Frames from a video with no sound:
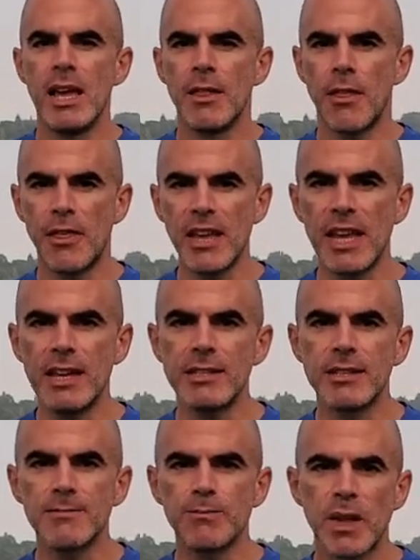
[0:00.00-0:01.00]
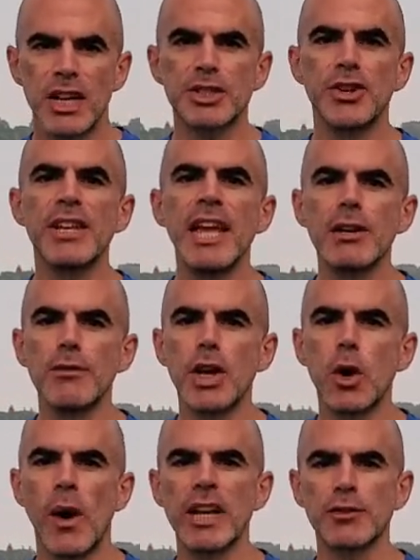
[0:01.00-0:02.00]
The thing is, I started getting
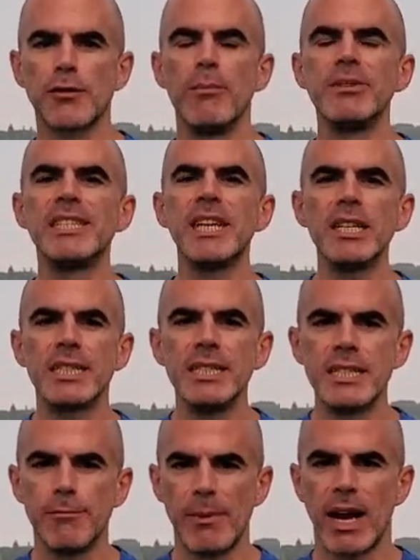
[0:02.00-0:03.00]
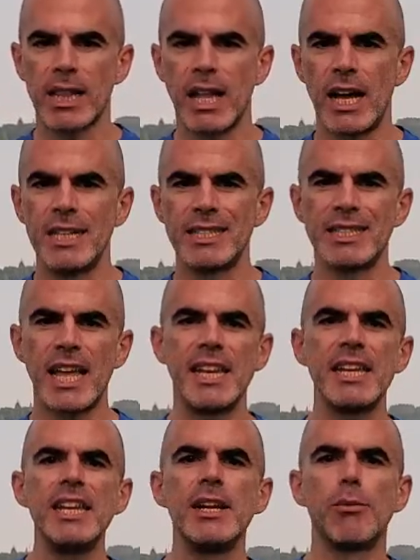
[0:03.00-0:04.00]
requests from dozens of my clients that
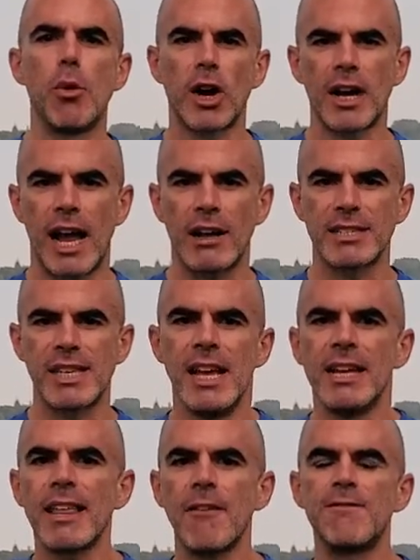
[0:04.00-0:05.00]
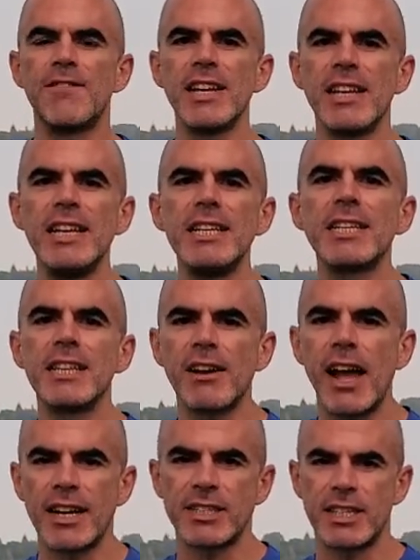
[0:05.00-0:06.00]
needed workouts that fit into their
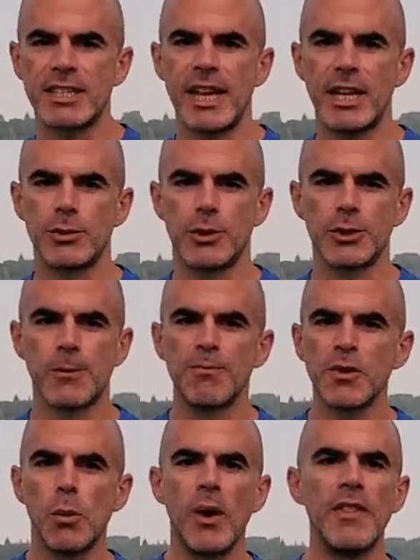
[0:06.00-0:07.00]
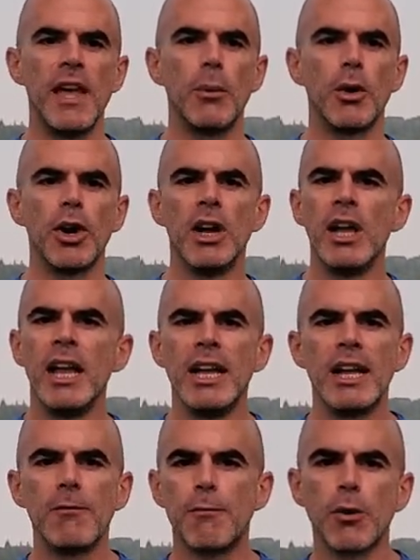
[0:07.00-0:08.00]
hectic schedules when they were,
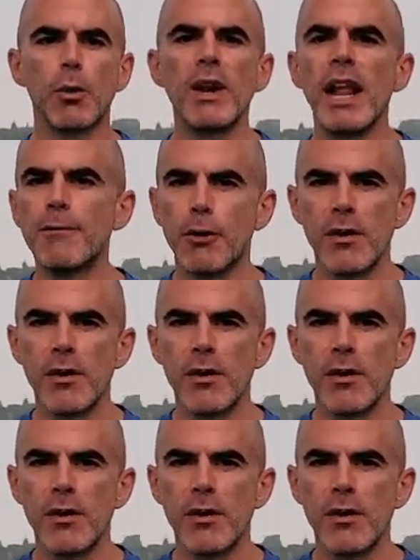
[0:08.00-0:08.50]
for whatever